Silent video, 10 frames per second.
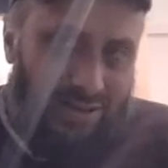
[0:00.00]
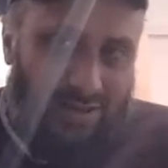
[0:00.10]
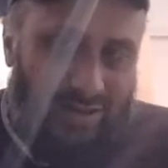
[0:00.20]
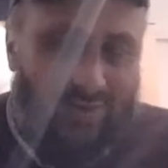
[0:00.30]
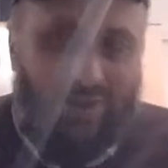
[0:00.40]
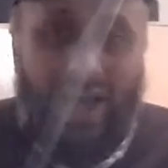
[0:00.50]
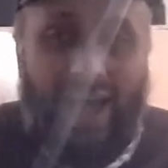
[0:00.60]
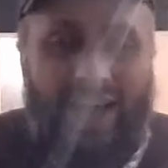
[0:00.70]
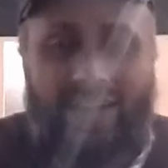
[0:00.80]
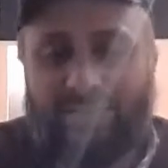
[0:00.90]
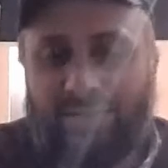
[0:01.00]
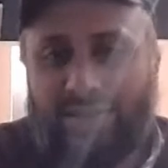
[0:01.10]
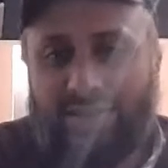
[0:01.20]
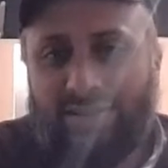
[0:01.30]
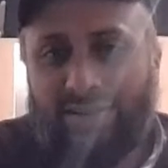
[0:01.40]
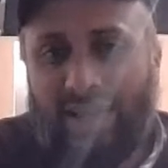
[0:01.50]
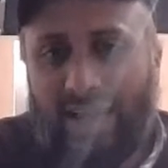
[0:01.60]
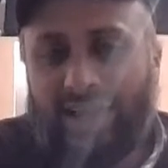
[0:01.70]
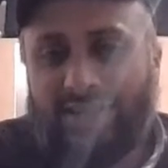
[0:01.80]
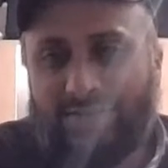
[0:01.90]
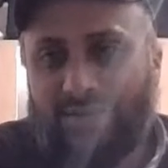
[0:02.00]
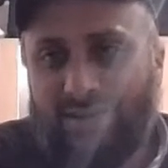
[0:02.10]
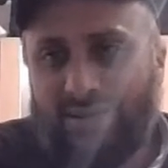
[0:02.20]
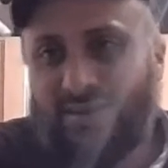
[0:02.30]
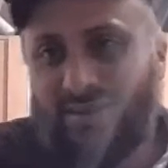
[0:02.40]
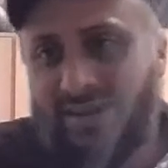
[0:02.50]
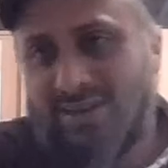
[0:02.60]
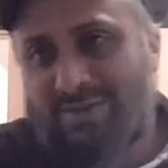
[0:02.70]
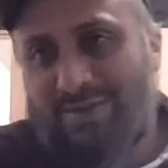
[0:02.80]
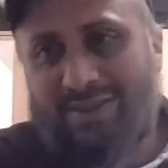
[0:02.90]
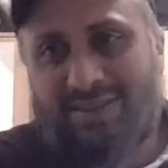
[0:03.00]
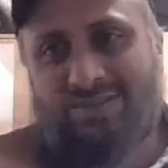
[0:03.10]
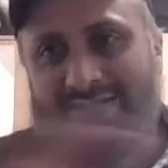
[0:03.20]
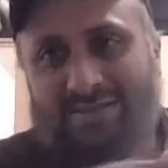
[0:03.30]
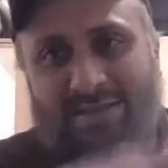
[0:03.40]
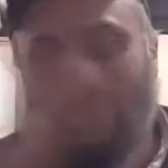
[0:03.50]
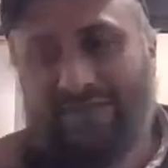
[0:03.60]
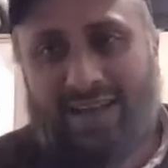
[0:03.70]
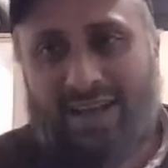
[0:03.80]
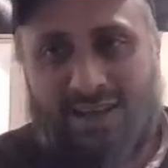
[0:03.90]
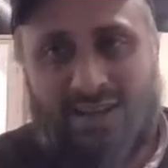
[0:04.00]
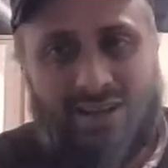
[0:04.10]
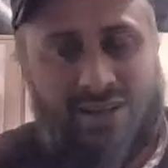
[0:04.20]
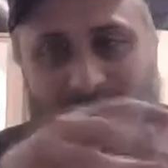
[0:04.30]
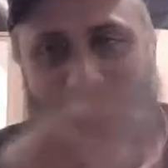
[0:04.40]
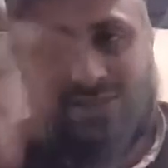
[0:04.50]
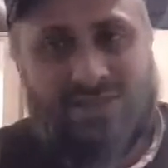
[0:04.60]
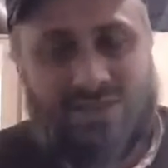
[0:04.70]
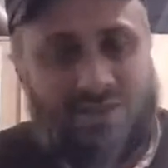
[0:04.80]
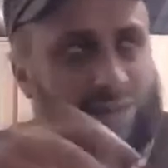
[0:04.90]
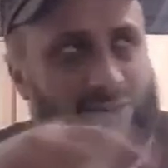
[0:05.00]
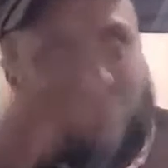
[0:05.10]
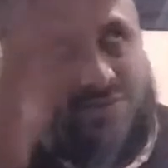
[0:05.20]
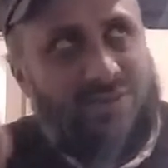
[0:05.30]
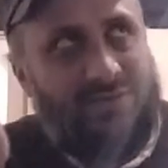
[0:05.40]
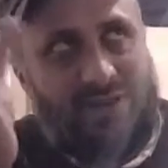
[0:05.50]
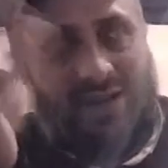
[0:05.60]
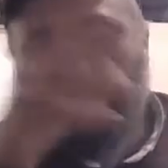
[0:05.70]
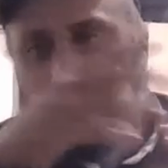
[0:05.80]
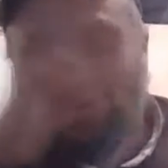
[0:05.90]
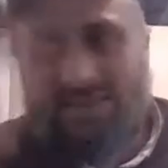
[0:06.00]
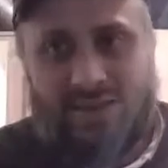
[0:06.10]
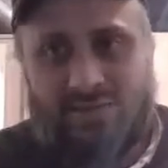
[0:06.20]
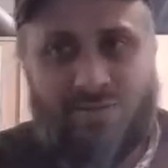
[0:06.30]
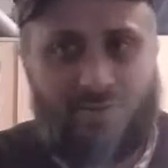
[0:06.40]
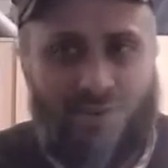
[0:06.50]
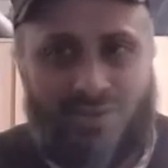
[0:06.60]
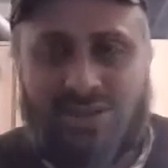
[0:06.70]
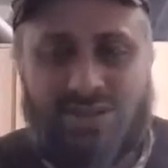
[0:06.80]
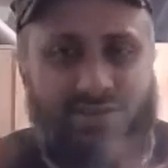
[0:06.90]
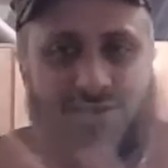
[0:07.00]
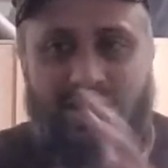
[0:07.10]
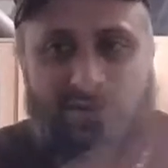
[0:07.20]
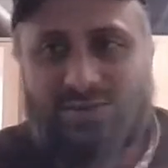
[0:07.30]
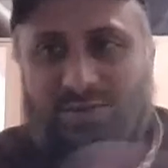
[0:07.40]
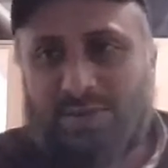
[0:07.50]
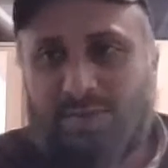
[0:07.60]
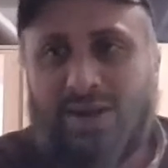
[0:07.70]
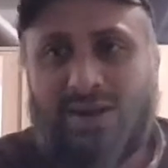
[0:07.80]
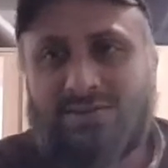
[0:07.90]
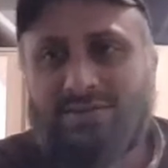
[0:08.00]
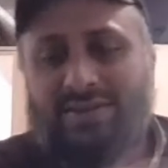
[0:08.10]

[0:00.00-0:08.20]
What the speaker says: like X-Men, like X-Men, like something. You see the cartoon, something happen, and then everybody starts getting superpowers.